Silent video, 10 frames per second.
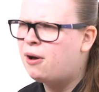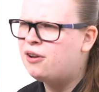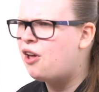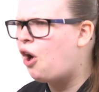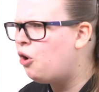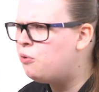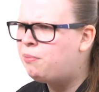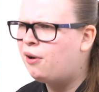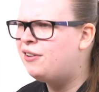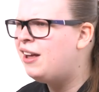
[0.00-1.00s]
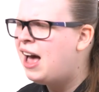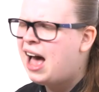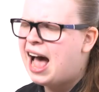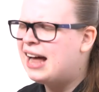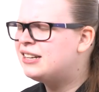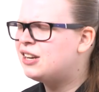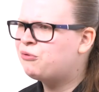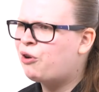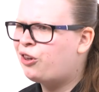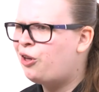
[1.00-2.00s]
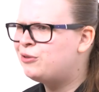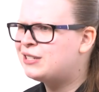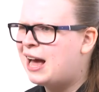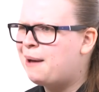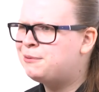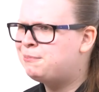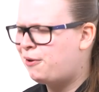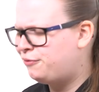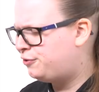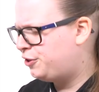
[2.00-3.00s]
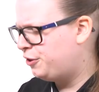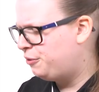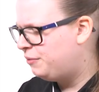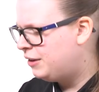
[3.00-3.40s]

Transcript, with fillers: button, a home button, and a closed apps button too.